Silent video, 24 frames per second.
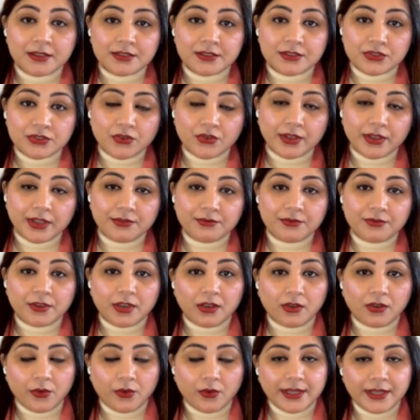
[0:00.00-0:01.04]
So if you
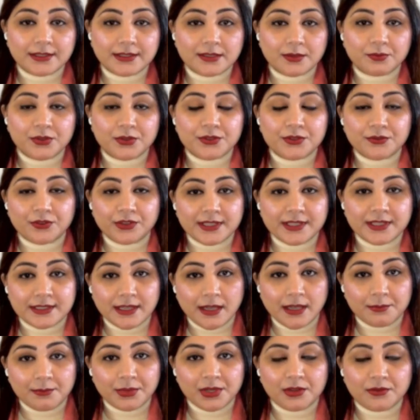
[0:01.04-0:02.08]
are going, suppose for
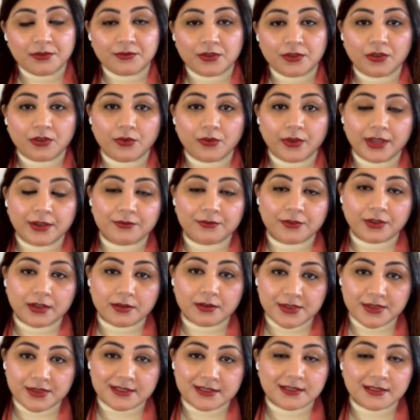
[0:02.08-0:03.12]
example, if you are going for
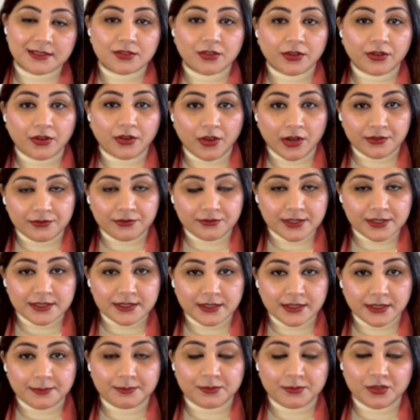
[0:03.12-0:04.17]
a business or
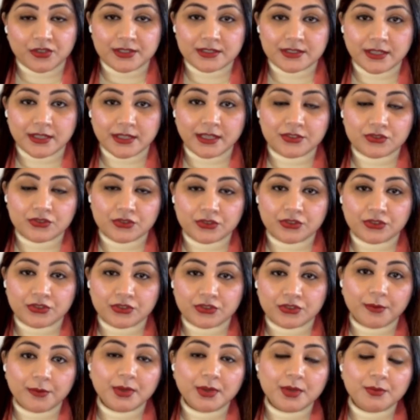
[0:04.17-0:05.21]
conference trip, your stay should
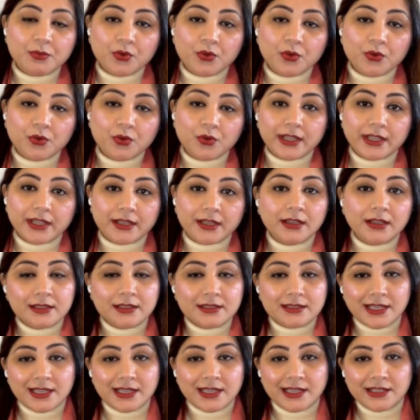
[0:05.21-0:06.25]
not be more than
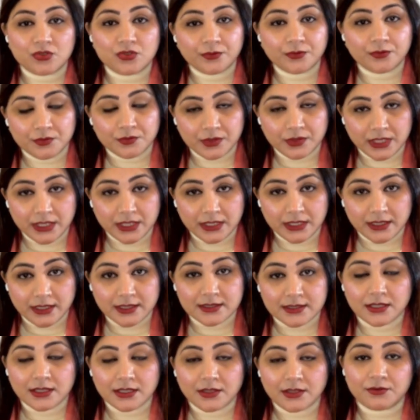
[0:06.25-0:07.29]
10 to 15 days.